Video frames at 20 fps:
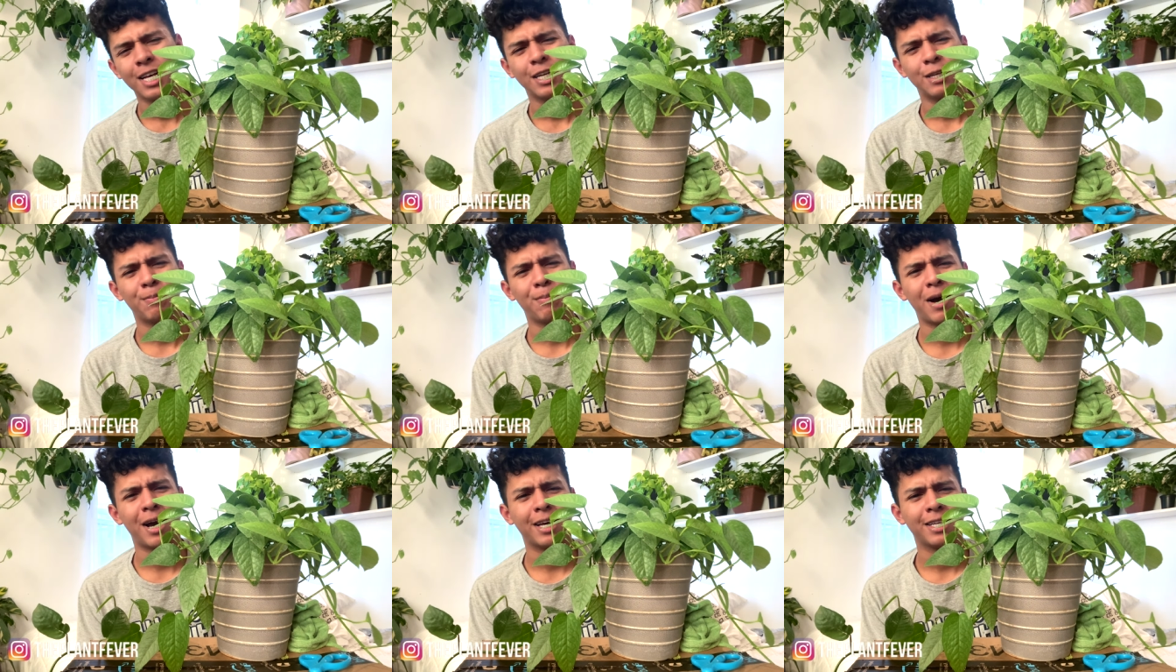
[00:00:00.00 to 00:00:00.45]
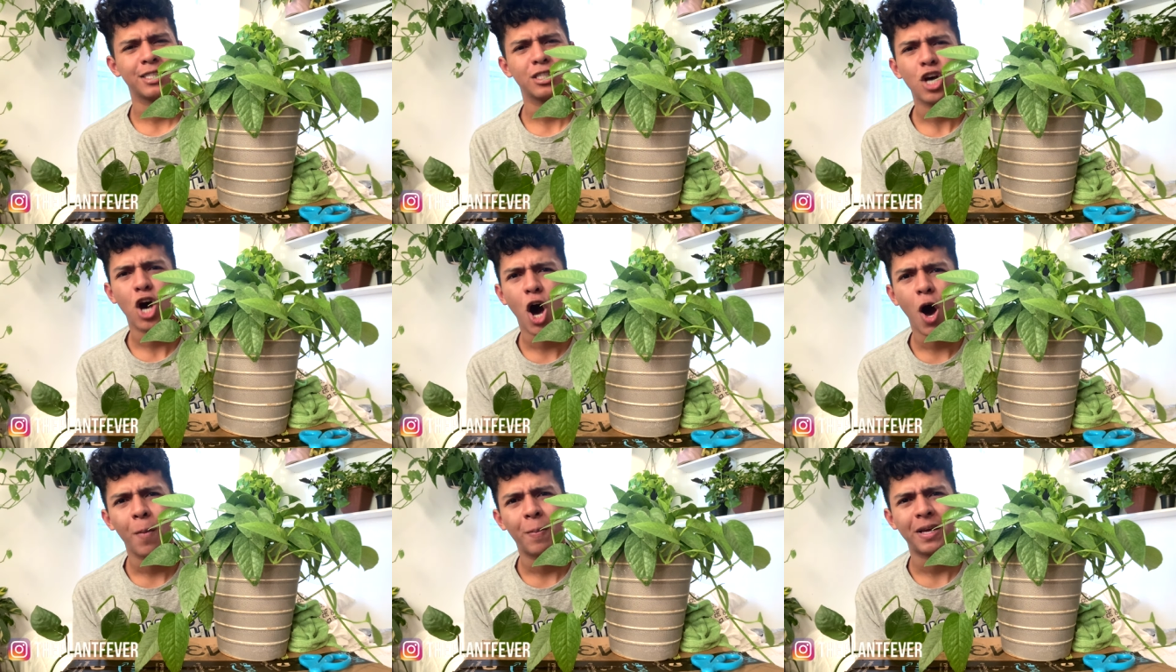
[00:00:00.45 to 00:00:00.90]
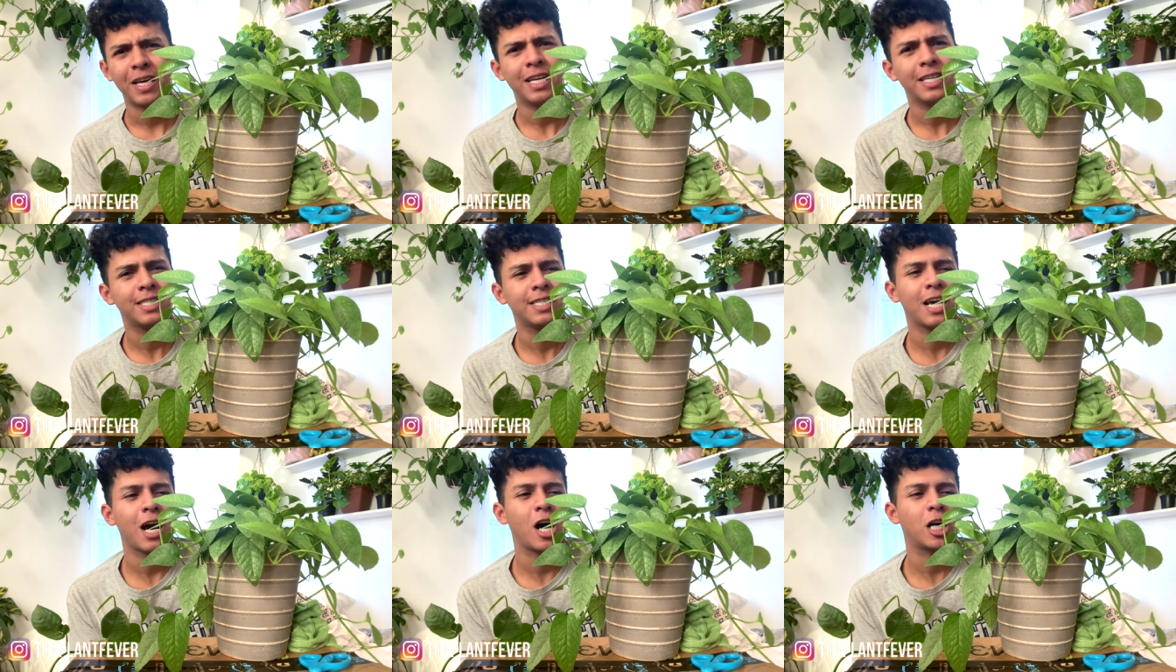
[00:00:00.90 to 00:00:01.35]
my top
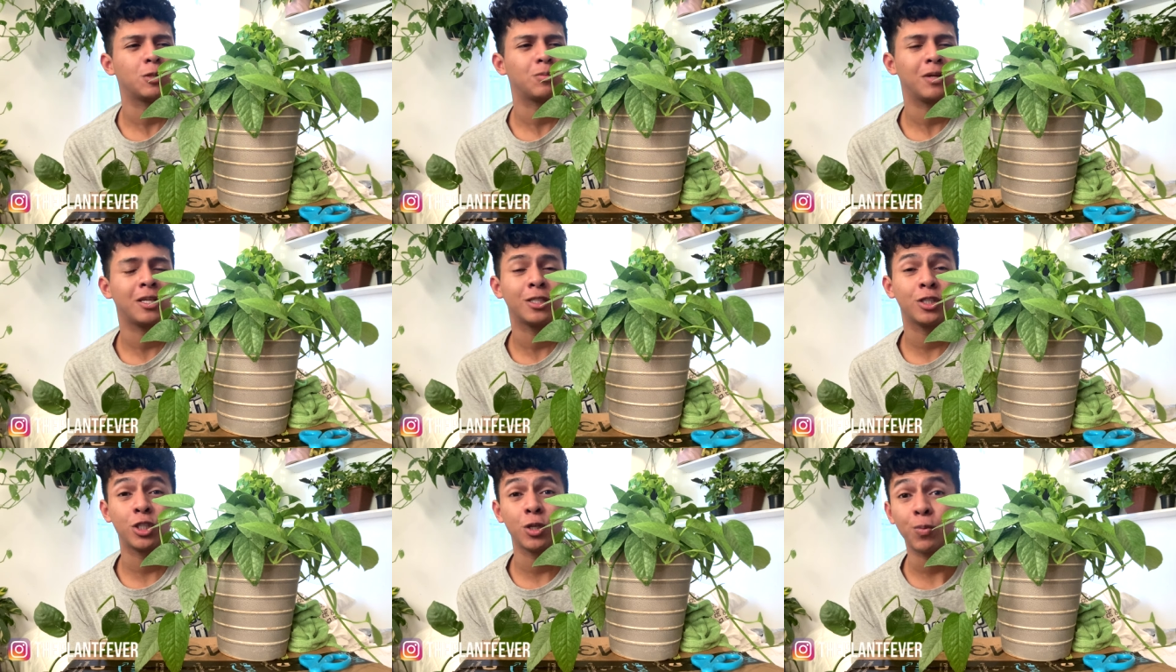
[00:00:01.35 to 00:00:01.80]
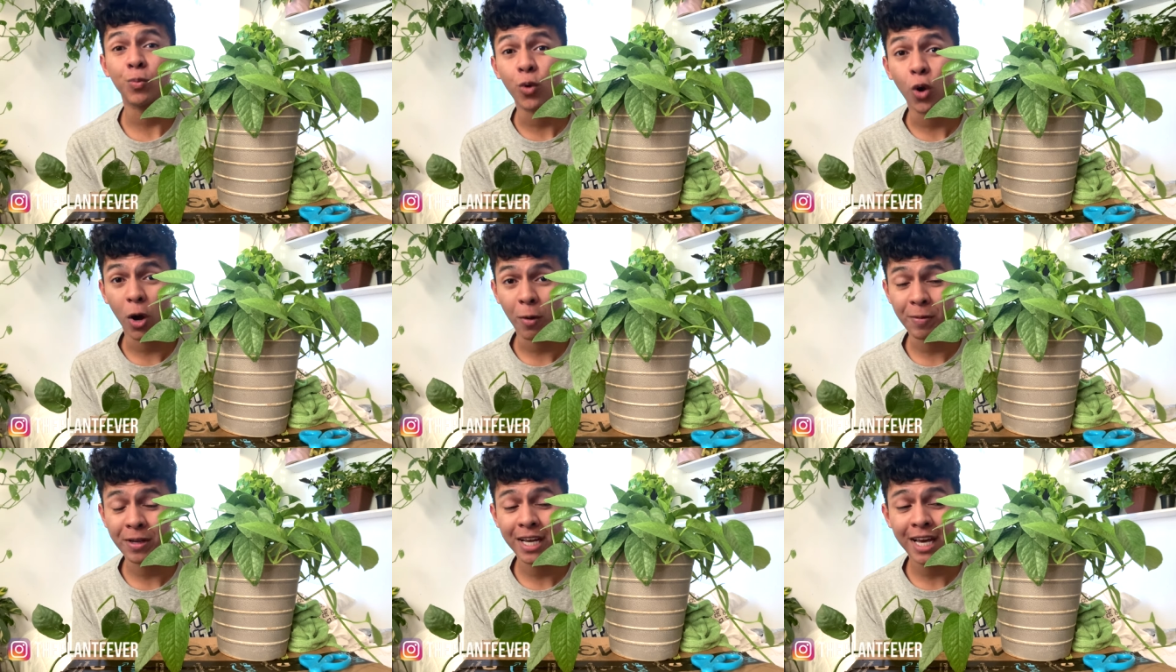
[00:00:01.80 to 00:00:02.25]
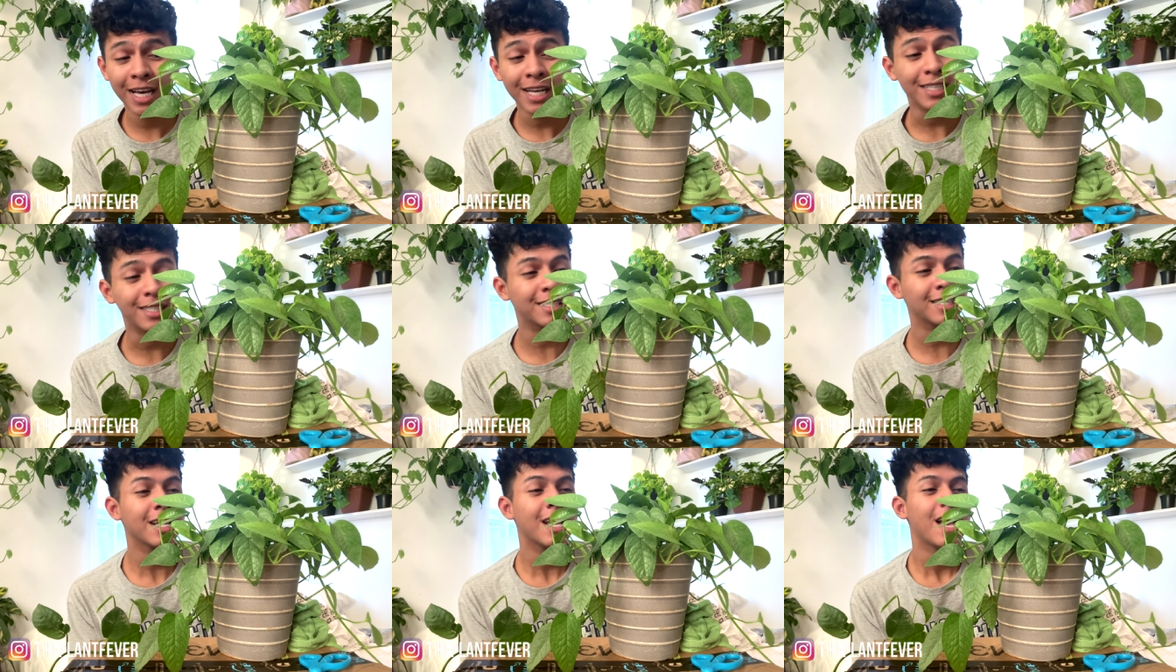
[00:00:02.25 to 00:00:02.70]
easy houseplants to
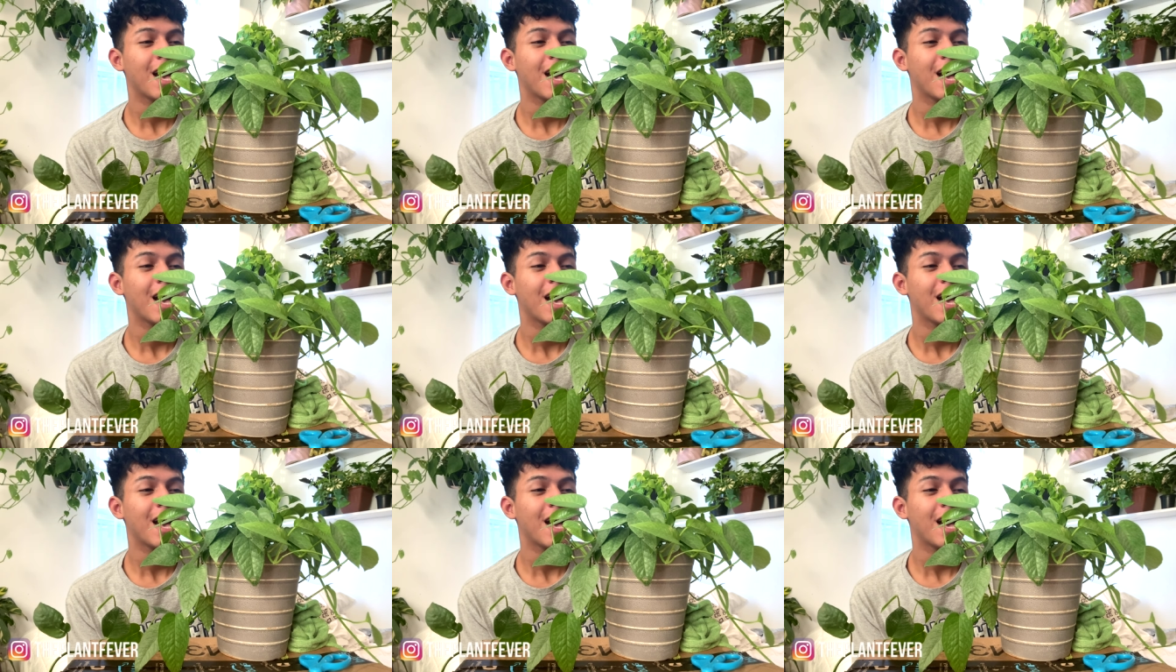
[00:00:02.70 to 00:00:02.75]
propagate.